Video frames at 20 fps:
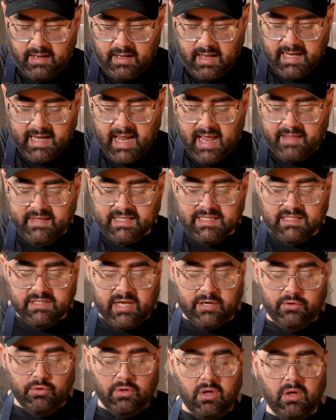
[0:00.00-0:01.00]
Again, this
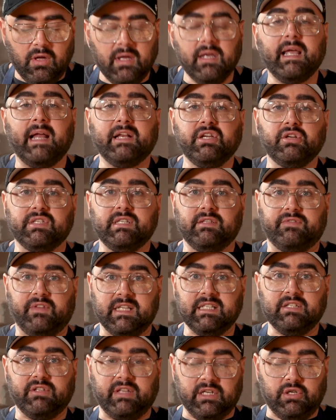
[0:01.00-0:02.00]
tool, so
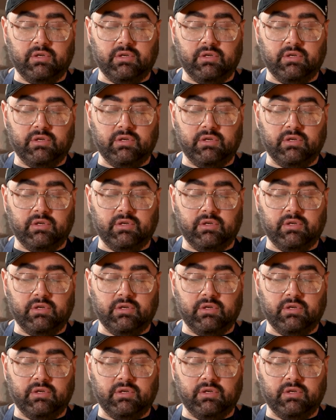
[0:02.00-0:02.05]
this thing